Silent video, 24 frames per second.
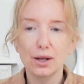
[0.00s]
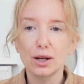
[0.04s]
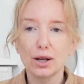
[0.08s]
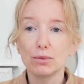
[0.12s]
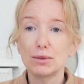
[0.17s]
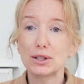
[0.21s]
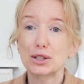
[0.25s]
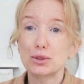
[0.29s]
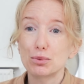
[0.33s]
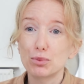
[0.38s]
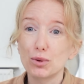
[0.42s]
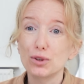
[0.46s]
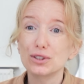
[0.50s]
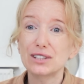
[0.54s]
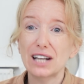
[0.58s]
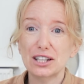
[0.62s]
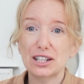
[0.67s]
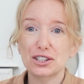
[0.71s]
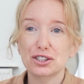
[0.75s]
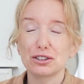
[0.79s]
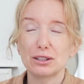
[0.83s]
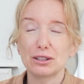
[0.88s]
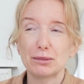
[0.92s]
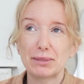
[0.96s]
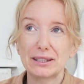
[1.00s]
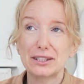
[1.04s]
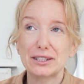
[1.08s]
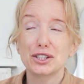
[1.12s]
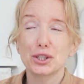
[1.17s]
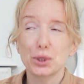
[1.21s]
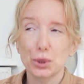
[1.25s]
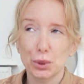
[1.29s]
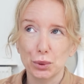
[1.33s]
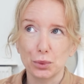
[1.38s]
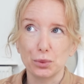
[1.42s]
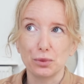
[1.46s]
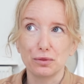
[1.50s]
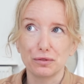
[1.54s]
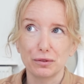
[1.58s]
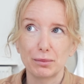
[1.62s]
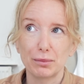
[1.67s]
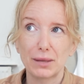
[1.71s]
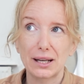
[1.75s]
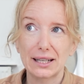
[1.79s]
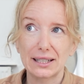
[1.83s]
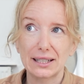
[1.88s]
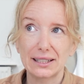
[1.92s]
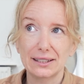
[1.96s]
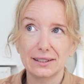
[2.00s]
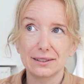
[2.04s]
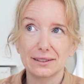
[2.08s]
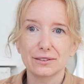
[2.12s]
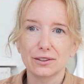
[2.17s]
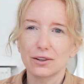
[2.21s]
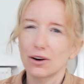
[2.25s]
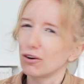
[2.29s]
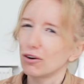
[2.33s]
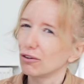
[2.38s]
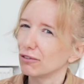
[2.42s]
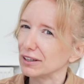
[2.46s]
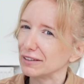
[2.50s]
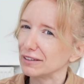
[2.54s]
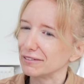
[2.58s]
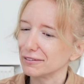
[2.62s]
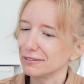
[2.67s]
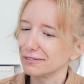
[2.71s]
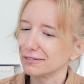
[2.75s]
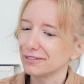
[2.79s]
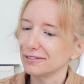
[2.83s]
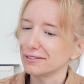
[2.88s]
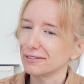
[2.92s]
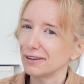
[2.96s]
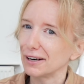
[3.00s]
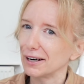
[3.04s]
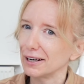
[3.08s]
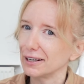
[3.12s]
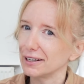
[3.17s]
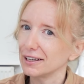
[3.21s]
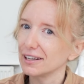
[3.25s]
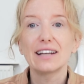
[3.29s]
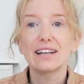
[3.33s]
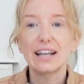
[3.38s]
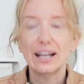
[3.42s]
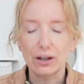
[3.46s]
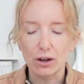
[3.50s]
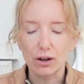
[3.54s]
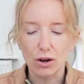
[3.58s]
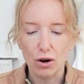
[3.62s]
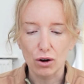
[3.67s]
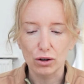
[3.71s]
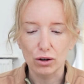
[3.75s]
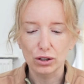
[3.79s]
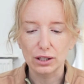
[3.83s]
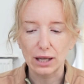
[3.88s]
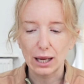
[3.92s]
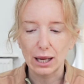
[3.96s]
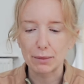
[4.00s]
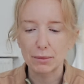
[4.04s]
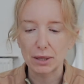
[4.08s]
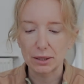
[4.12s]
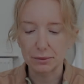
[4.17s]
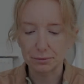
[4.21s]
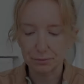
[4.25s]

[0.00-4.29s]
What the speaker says: which would actually be 2 for me, or even 3 in a hot climate.